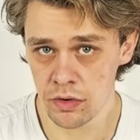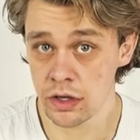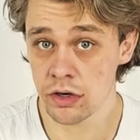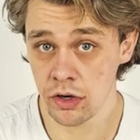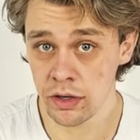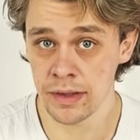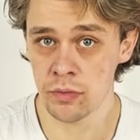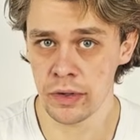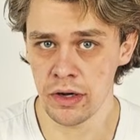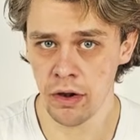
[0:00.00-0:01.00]
your document
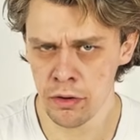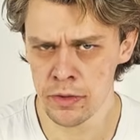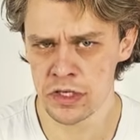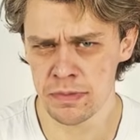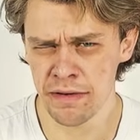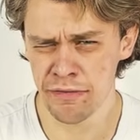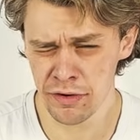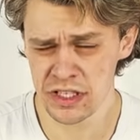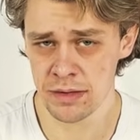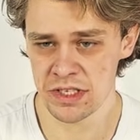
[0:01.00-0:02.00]
will almost be 4
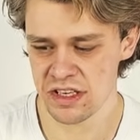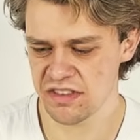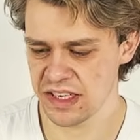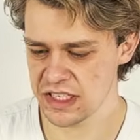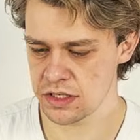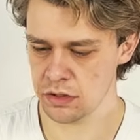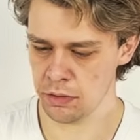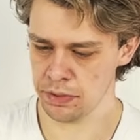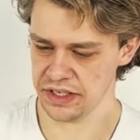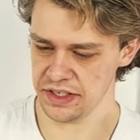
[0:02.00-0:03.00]
times as fast to
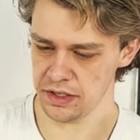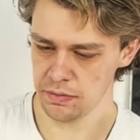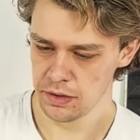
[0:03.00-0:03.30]
compile.